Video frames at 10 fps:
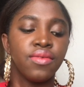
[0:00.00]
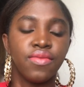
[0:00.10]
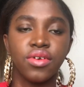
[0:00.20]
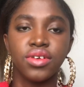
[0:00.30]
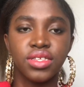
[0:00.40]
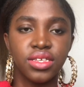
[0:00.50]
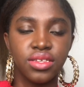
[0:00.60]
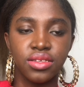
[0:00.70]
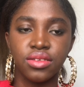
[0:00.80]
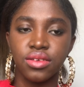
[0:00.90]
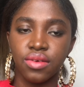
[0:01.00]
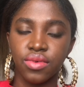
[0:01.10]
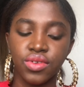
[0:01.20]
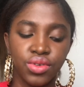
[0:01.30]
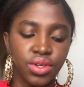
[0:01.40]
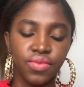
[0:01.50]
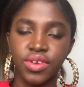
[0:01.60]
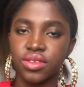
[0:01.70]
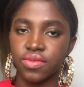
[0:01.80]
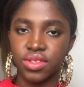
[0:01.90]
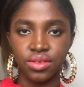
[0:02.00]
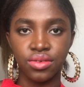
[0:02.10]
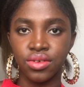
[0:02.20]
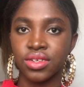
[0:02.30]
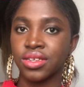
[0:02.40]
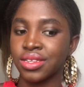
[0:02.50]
First is Warsaw University of Technology.